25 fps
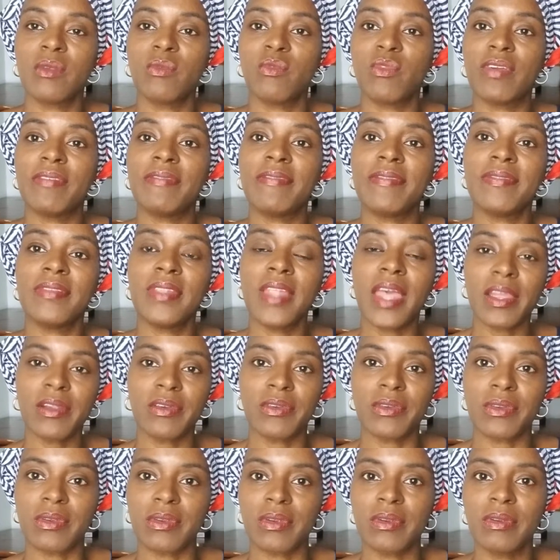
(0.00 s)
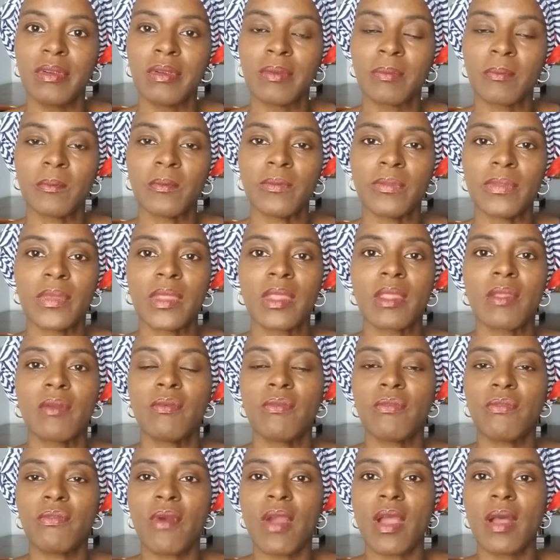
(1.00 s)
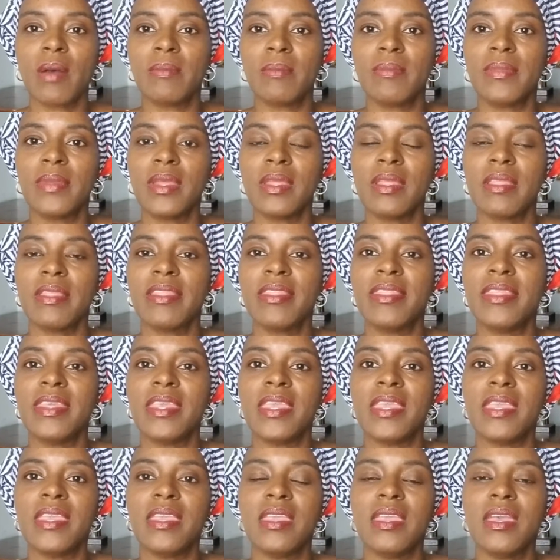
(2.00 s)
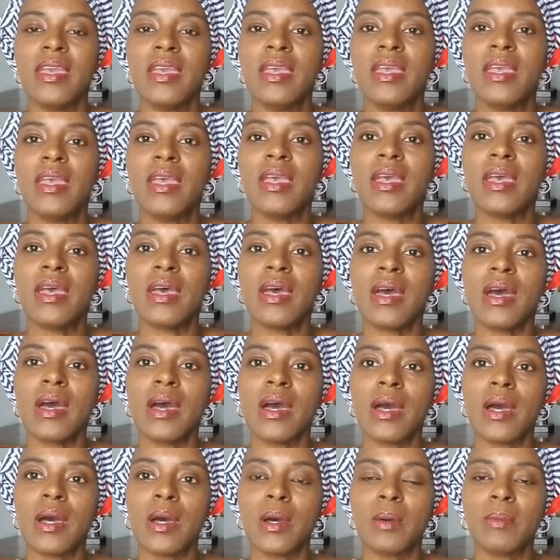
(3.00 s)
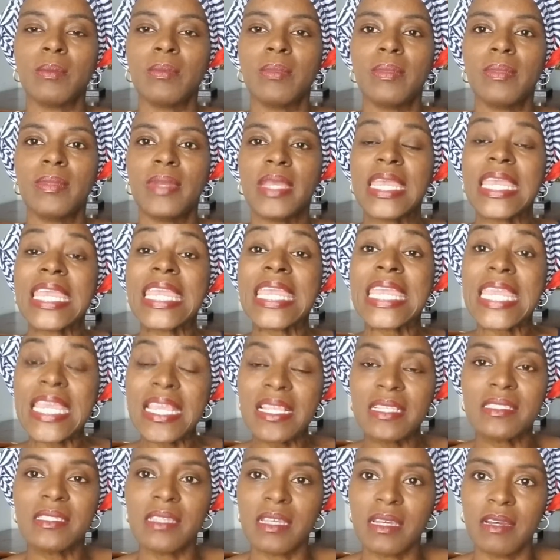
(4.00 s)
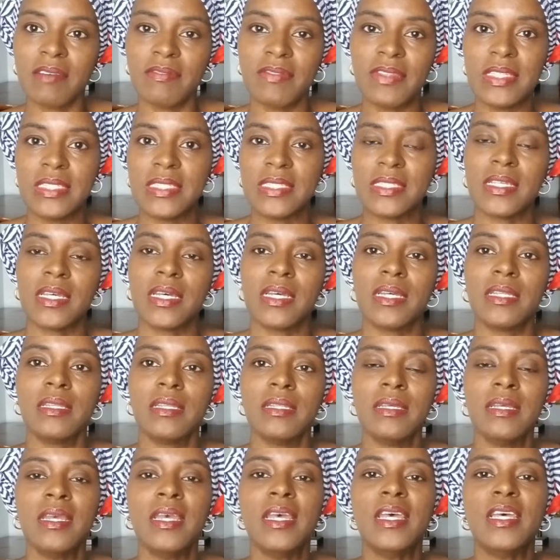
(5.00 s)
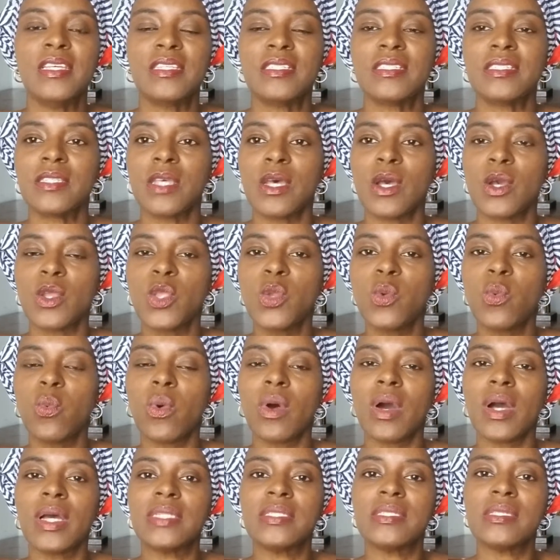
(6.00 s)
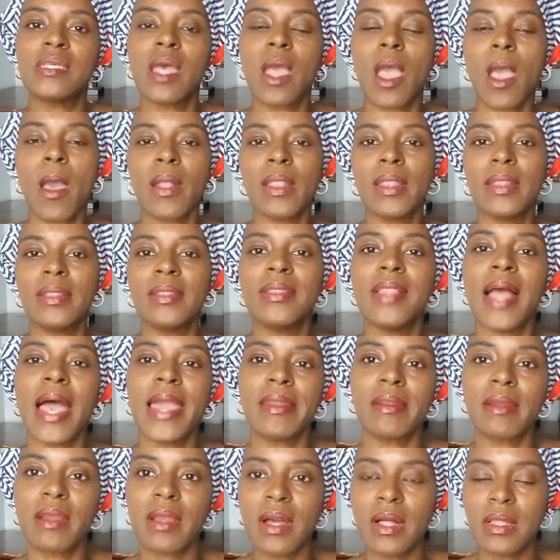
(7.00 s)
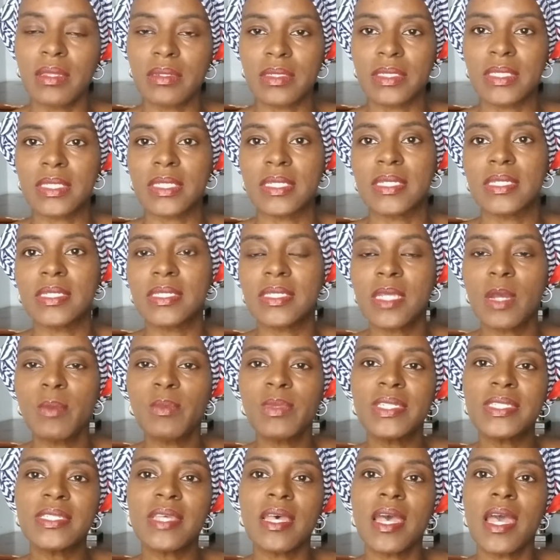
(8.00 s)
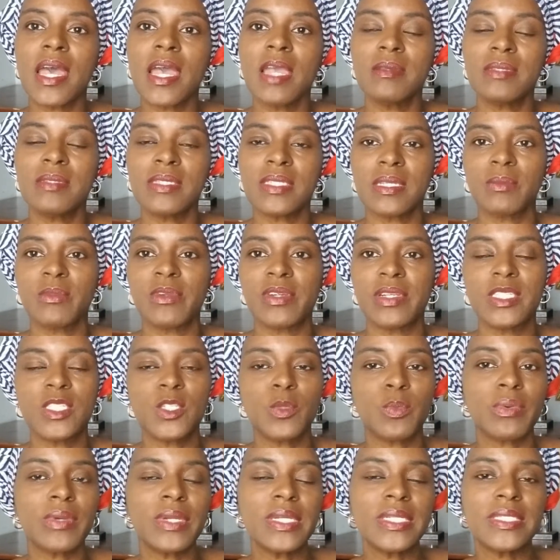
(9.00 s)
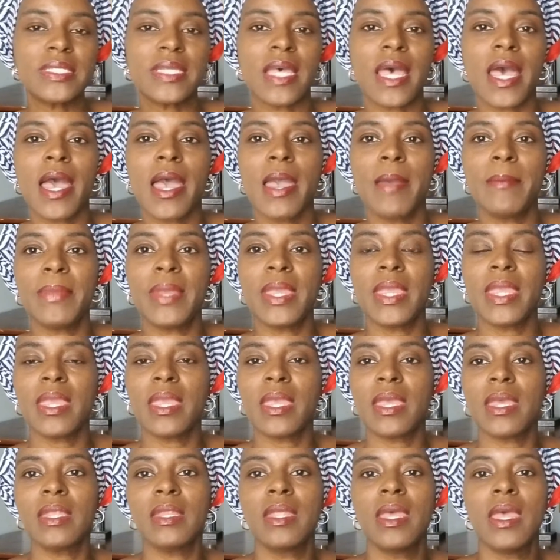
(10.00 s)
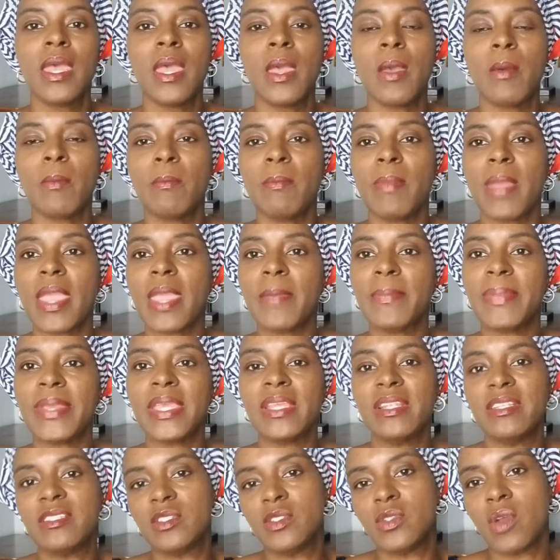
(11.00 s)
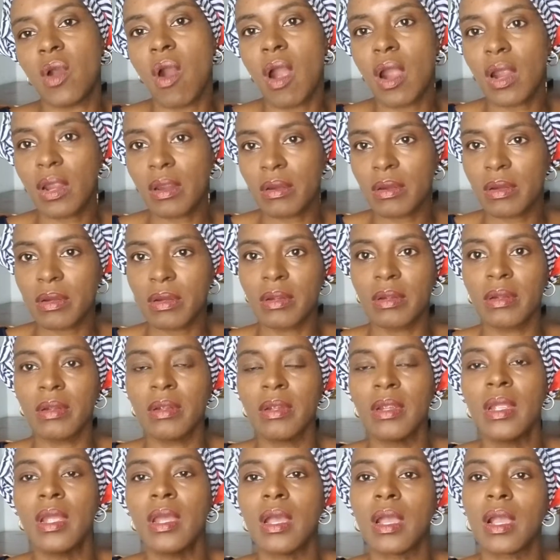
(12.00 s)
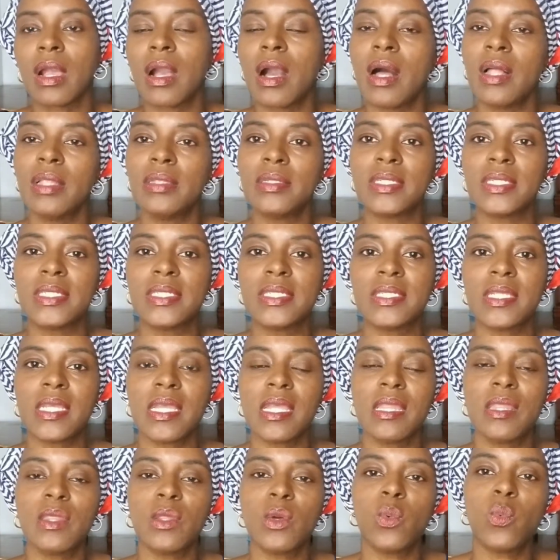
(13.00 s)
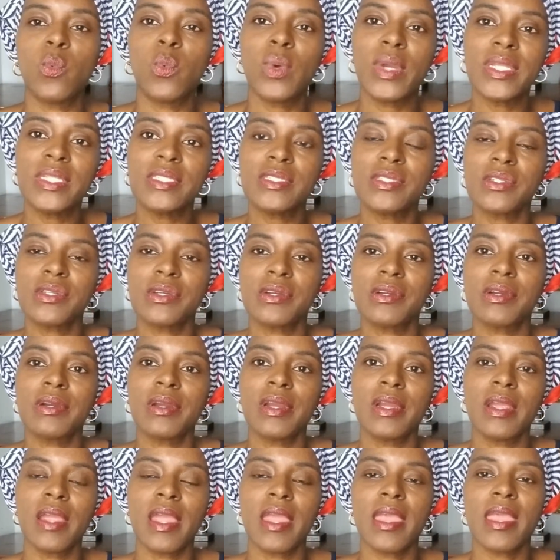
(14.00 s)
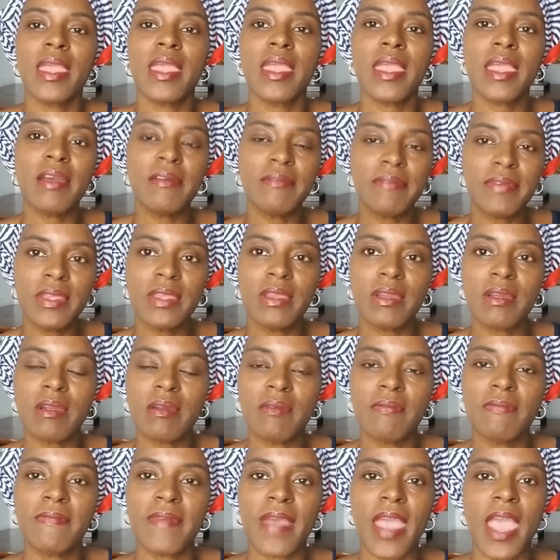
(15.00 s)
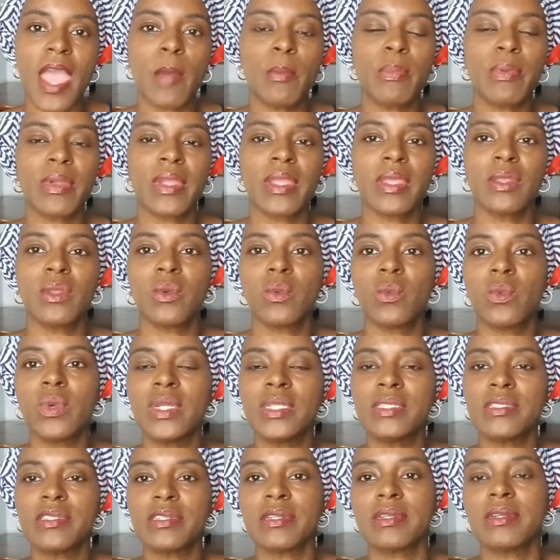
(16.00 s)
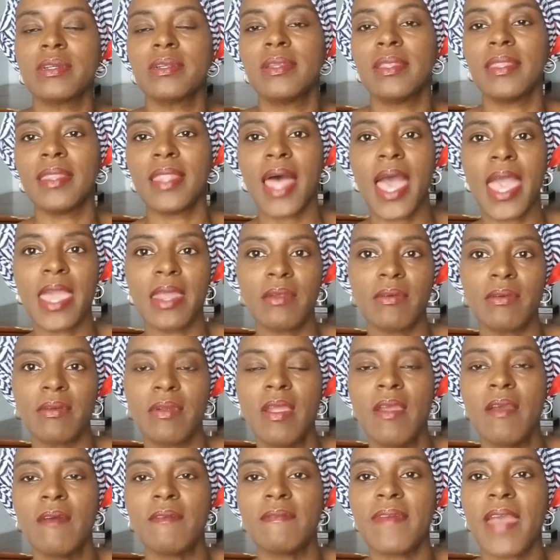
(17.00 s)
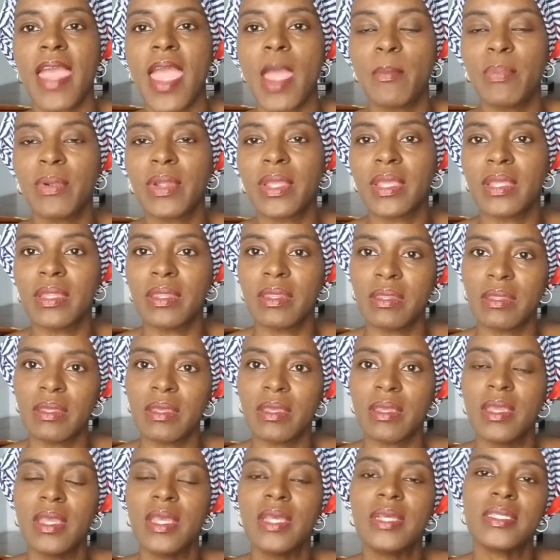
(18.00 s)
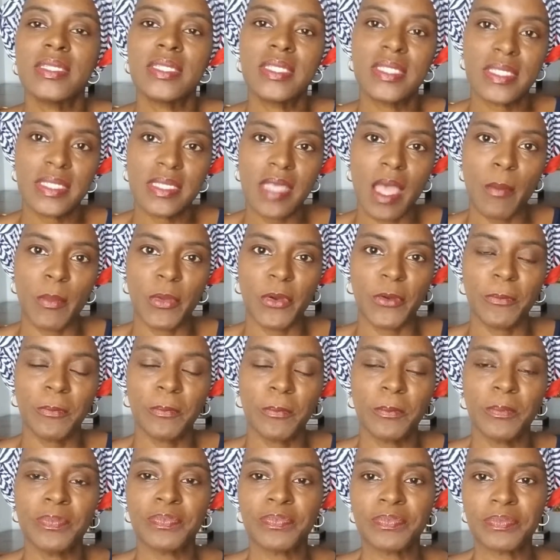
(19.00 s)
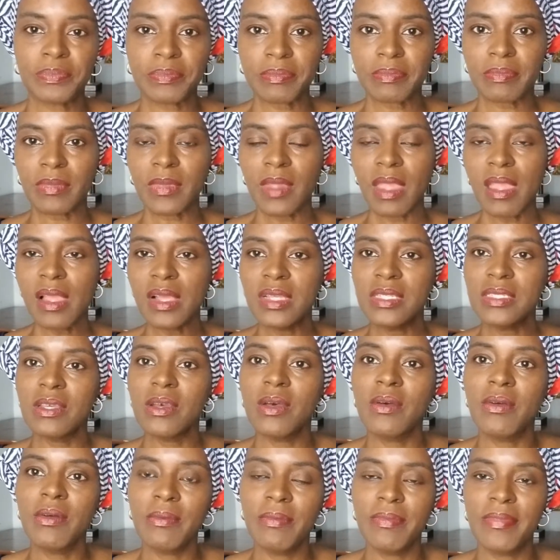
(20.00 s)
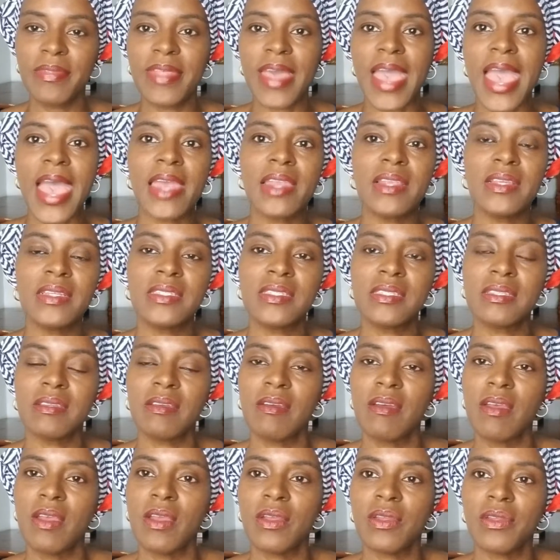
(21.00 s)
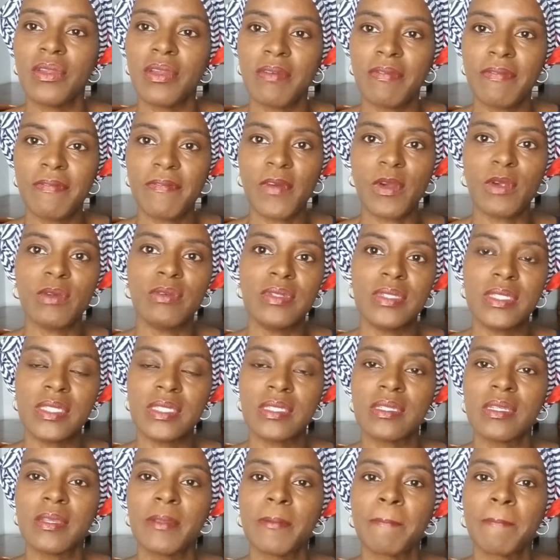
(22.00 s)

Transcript: reflector from the heat of the sun. So you want lighter colors in the summertime, summer and springtime, and maybe darker colors in the winter, heavier fabric in the winter, lighter fabric in the summer. So that is your first